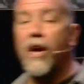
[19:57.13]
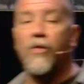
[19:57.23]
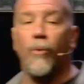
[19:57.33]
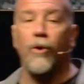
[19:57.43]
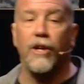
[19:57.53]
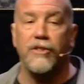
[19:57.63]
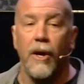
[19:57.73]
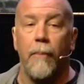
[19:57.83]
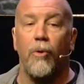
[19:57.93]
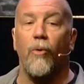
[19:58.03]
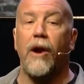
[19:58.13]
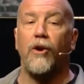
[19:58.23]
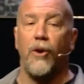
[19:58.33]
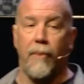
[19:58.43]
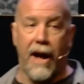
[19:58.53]
The word is
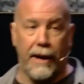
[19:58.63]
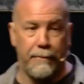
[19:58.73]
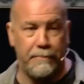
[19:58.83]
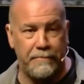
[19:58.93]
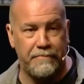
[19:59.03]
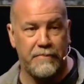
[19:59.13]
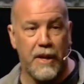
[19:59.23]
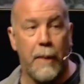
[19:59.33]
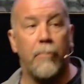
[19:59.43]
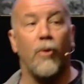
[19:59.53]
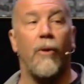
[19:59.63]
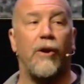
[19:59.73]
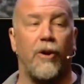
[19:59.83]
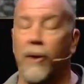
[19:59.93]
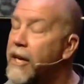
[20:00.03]
parerchomai.
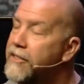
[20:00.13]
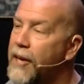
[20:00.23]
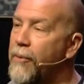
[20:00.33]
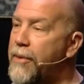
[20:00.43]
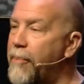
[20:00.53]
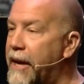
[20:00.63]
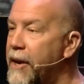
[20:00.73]
Parerchomai. Say it with me.